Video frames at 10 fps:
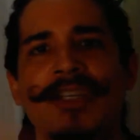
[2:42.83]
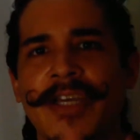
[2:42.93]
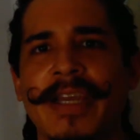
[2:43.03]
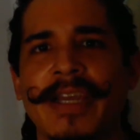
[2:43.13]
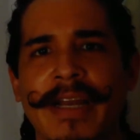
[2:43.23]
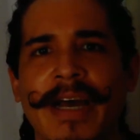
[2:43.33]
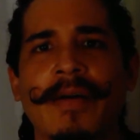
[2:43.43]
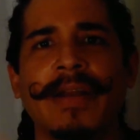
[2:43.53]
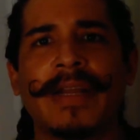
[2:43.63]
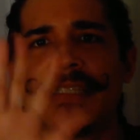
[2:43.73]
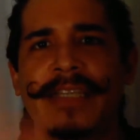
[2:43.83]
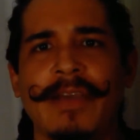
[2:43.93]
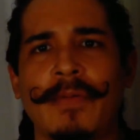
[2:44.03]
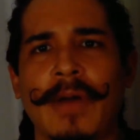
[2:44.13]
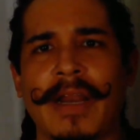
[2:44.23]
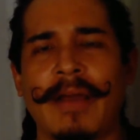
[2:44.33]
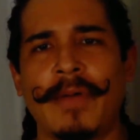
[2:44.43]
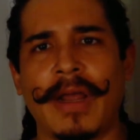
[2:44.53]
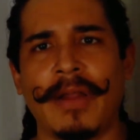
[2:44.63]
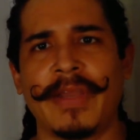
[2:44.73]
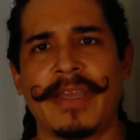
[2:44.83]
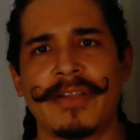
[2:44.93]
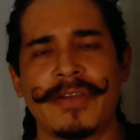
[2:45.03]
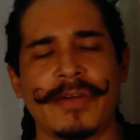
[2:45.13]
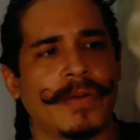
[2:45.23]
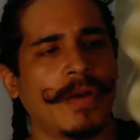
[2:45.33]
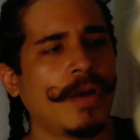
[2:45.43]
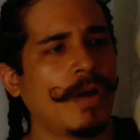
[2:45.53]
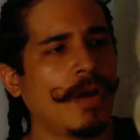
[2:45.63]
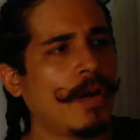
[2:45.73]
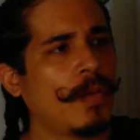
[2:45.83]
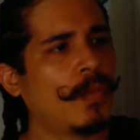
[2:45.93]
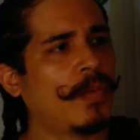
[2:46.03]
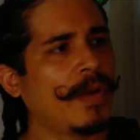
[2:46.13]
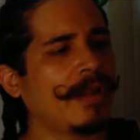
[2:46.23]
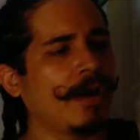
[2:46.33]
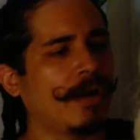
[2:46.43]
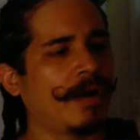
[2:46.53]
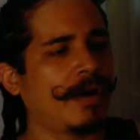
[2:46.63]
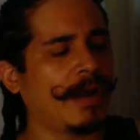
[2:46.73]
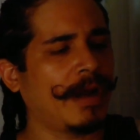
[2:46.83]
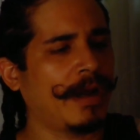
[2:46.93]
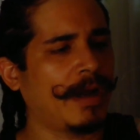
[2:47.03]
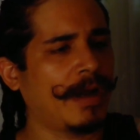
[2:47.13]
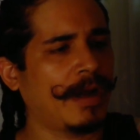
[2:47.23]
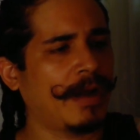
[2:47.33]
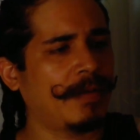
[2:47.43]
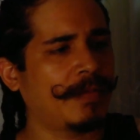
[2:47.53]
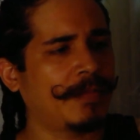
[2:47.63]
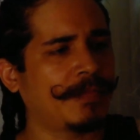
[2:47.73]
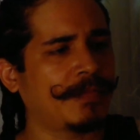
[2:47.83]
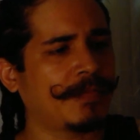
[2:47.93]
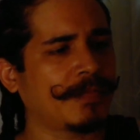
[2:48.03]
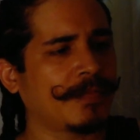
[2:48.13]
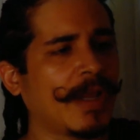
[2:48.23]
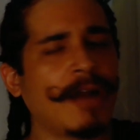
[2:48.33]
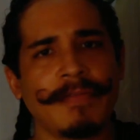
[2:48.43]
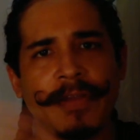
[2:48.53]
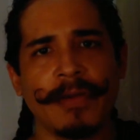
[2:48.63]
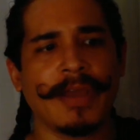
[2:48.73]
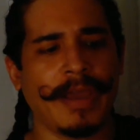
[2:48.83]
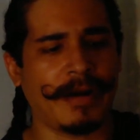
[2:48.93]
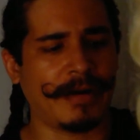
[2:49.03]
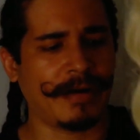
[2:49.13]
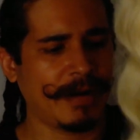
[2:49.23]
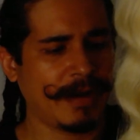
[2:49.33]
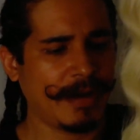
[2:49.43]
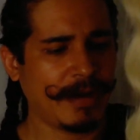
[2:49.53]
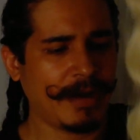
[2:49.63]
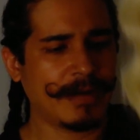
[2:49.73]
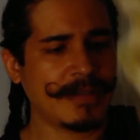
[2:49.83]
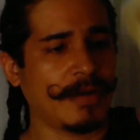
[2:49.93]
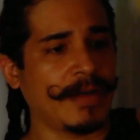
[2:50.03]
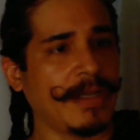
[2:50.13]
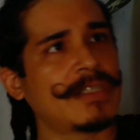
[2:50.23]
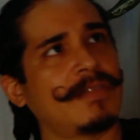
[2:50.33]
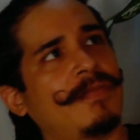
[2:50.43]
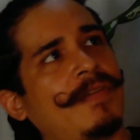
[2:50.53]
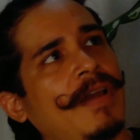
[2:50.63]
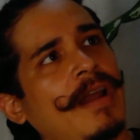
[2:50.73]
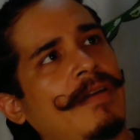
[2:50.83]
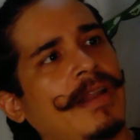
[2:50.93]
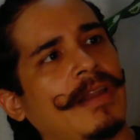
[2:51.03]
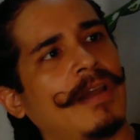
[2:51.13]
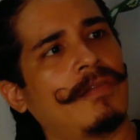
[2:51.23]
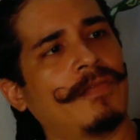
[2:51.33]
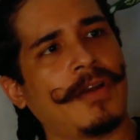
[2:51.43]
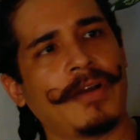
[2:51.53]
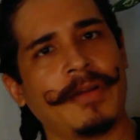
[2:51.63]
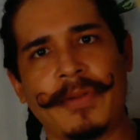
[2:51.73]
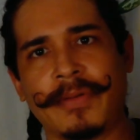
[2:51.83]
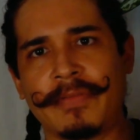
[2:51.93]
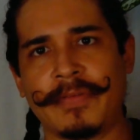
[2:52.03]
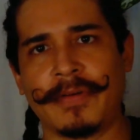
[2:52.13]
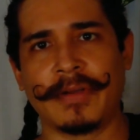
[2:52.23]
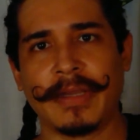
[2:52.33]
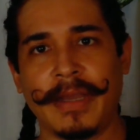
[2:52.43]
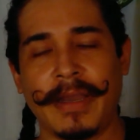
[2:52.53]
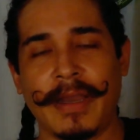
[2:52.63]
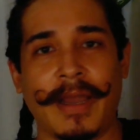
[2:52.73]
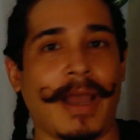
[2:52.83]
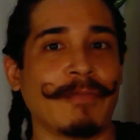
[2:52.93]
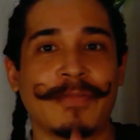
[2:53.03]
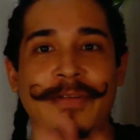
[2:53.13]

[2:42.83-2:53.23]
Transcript: checking it out and seeing what, what we can do with hair. Uh, um, I reviewed the hair. So it's very long, very beautiful. Uh, I've